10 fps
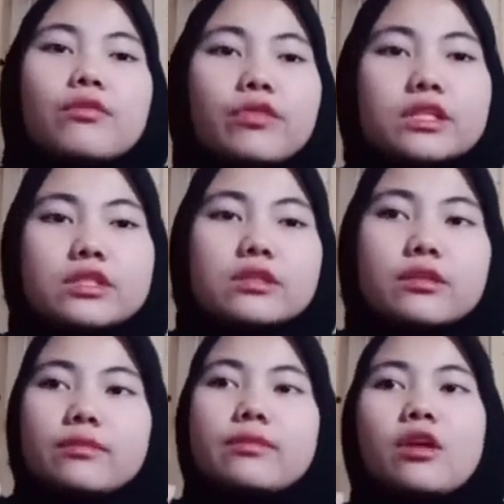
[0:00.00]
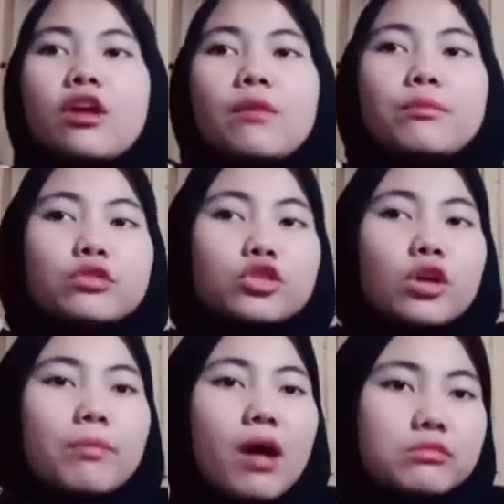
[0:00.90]
First, put
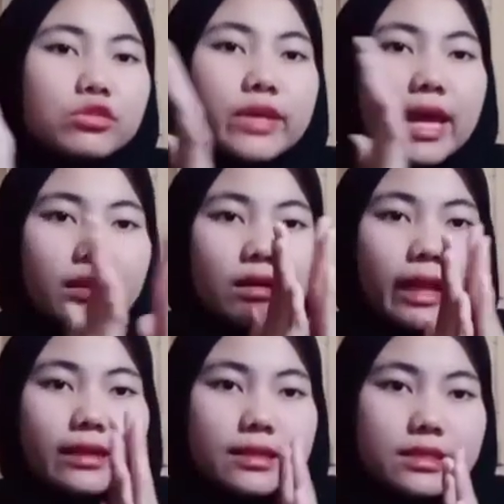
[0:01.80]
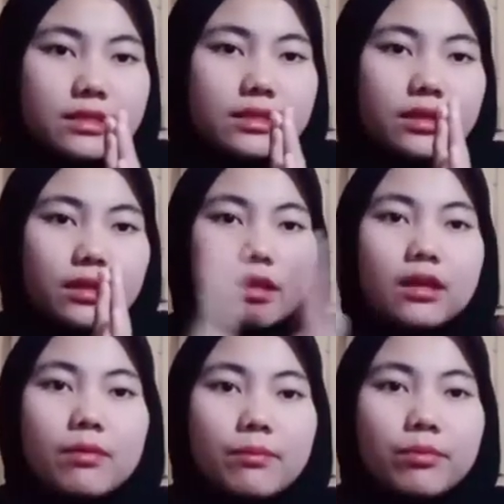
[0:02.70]
your palms together like this.
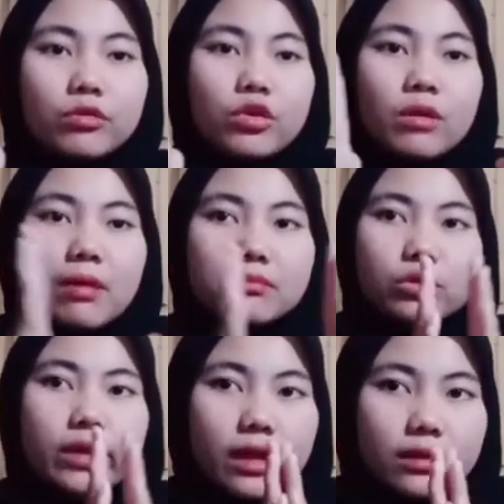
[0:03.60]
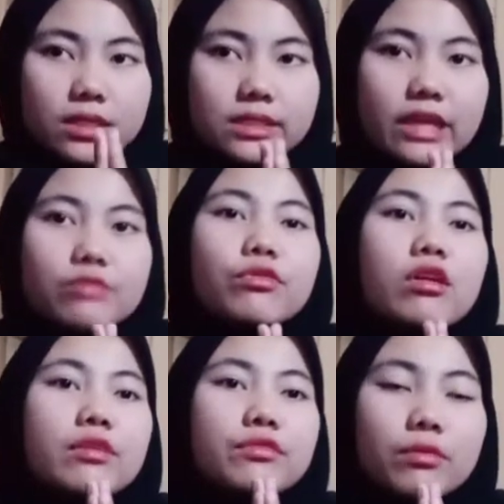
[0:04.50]
Put your palm together in
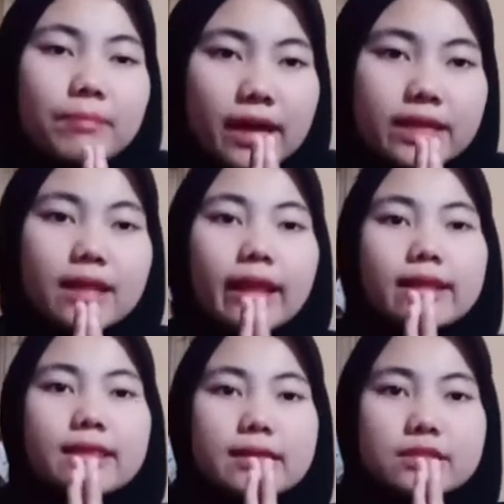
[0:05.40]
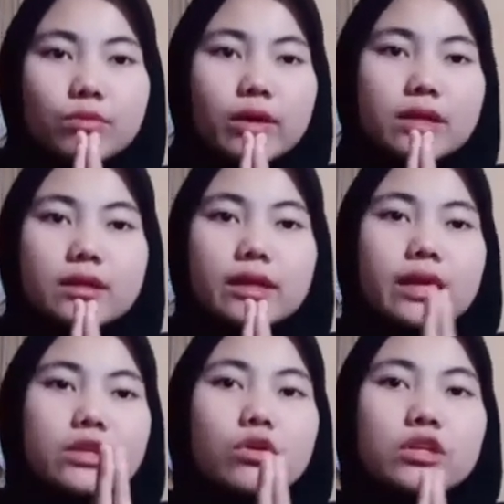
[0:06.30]
front of your body like this one,
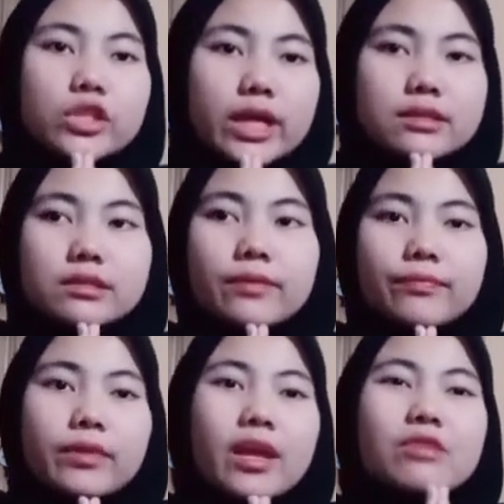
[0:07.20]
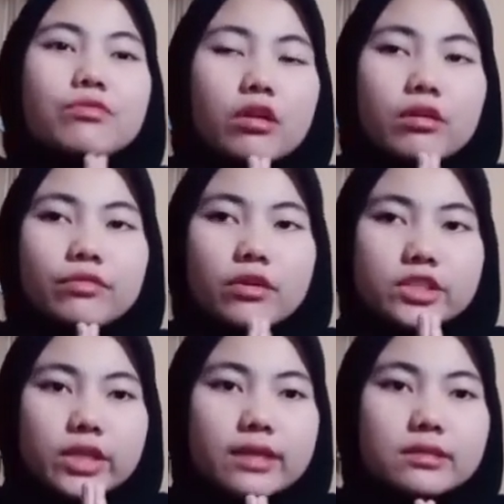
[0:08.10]
in your chest, in front of your
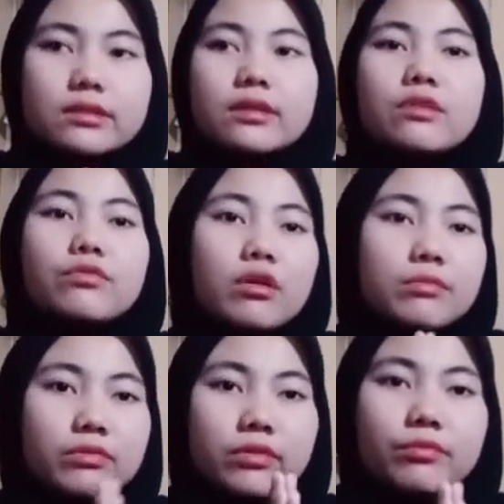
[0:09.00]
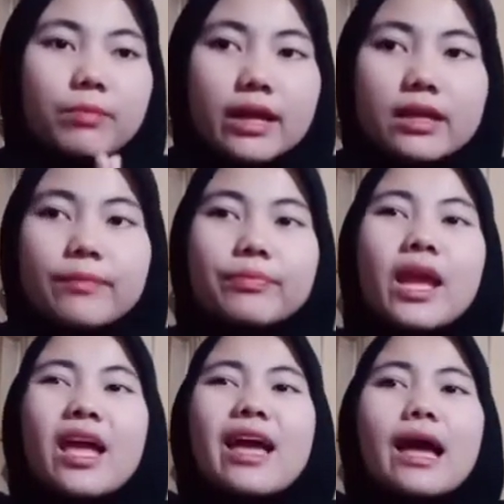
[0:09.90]
chest, in front of your body.
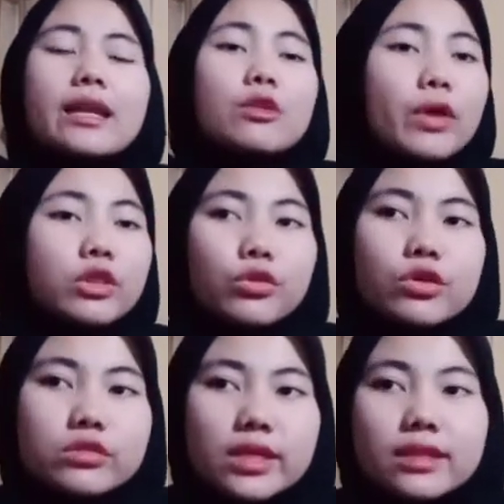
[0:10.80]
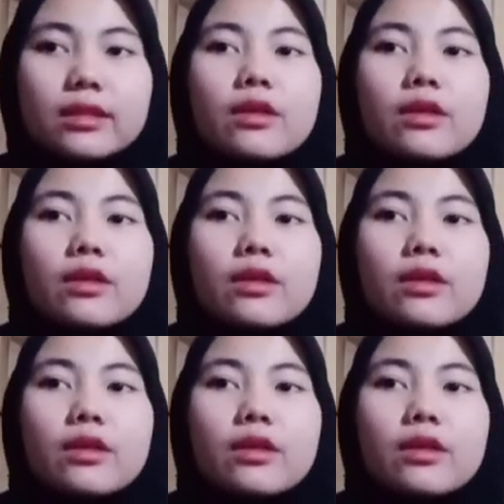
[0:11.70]
And then when to use it?